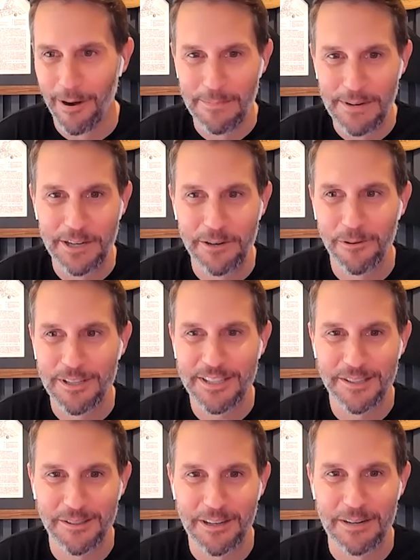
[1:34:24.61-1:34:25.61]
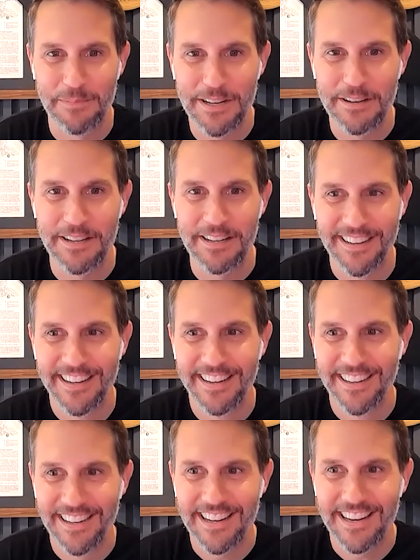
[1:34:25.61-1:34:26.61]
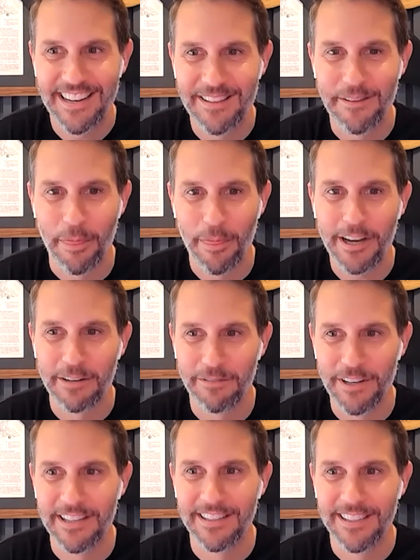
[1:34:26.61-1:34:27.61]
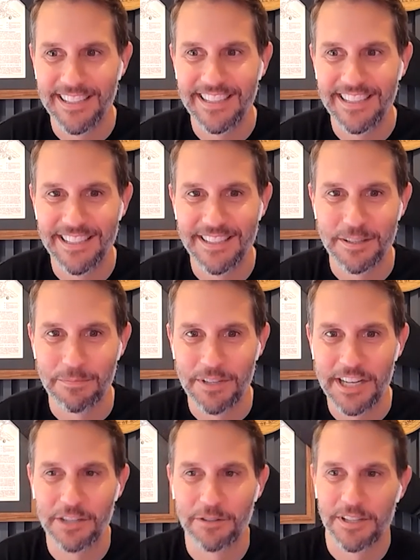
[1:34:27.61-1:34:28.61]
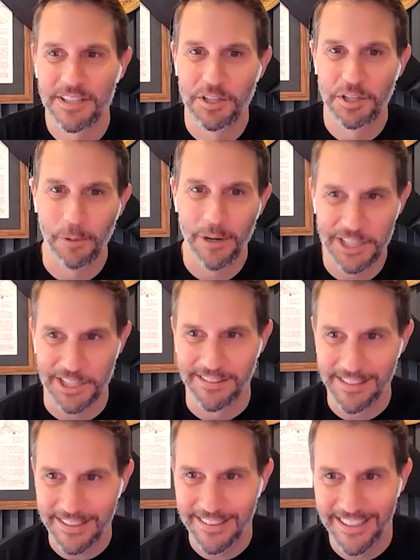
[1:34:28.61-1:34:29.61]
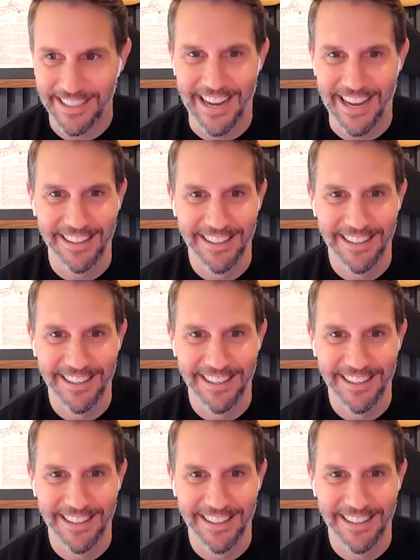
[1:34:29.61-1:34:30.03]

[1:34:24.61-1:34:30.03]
I mean, you were still going to be in the thick of it in some dangerous situations again.